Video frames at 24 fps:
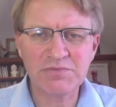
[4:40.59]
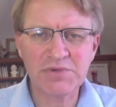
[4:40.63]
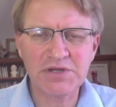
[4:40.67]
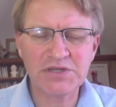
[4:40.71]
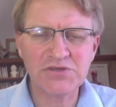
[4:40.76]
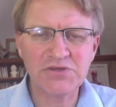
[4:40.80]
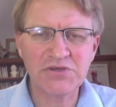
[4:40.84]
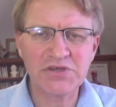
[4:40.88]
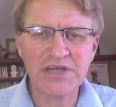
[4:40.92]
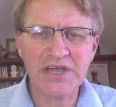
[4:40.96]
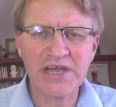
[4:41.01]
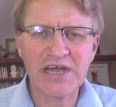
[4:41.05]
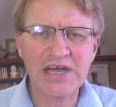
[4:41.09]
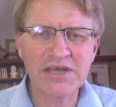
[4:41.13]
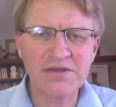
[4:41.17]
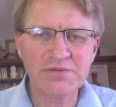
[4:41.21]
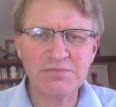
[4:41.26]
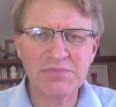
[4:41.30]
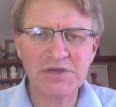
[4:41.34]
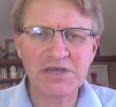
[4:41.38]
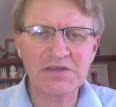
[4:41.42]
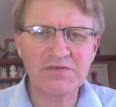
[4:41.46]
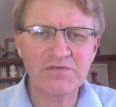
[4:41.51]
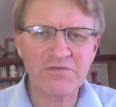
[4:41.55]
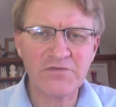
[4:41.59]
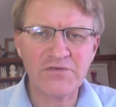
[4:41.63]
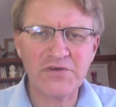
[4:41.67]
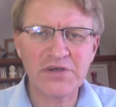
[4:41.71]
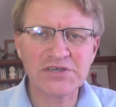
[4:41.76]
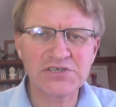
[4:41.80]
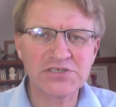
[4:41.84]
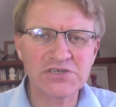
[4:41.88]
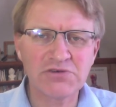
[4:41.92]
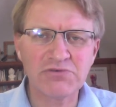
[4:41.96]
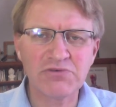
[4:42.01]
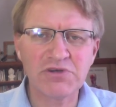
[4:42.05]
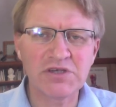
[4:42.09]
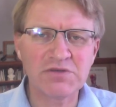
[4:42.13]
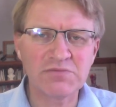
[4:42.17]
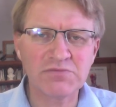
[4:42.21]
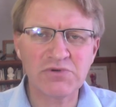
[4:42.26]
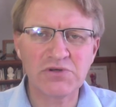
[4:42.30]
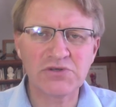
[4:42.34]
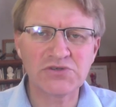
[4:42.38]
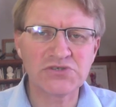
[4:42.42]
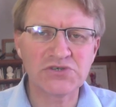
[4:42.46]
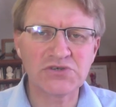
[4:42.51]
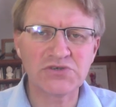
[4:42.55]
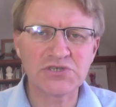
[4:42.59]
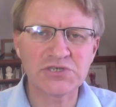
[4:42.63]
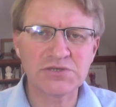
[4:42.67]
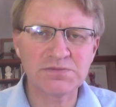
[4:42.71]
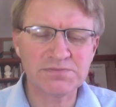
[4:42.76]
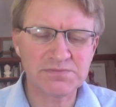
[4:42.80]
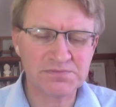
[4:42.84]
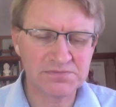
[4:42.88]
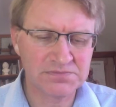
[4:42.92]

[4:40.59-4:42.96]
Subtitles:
but you can't beat fresh green produce.